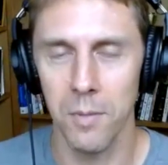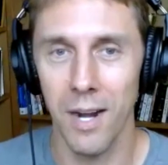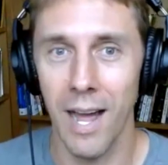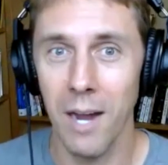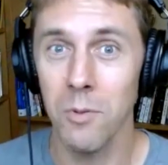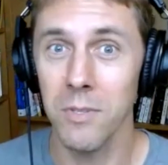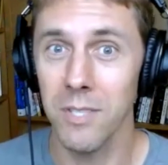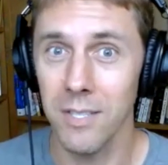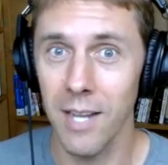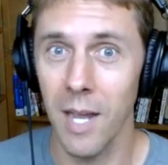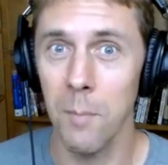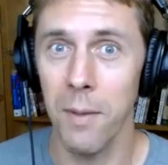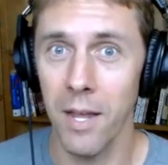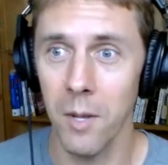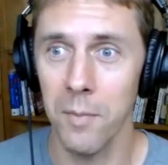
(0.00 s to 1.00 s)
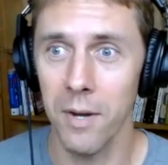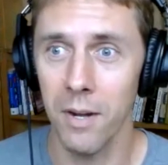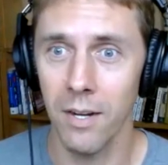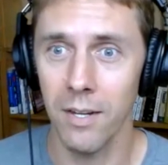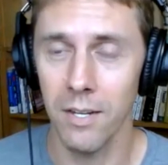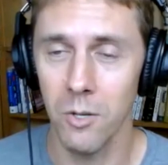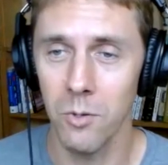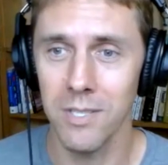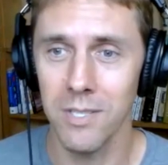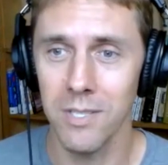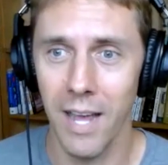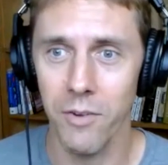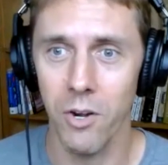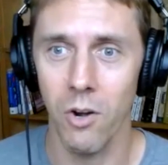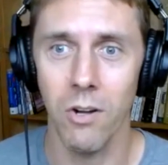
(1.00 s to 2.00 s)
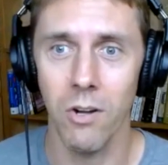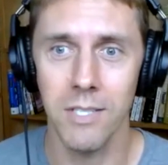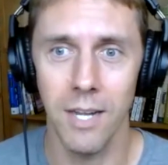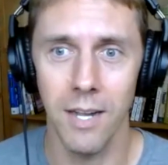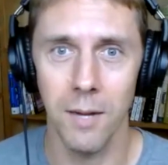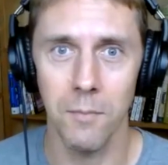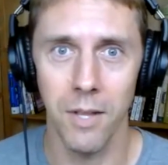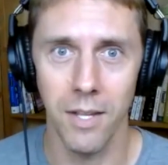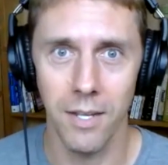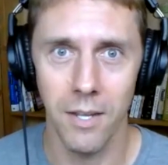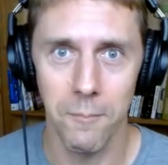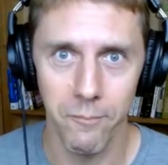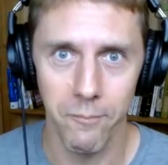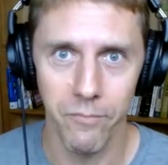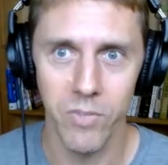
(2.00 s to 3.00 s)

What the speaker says: but I was the type A American who was like having a hard time, like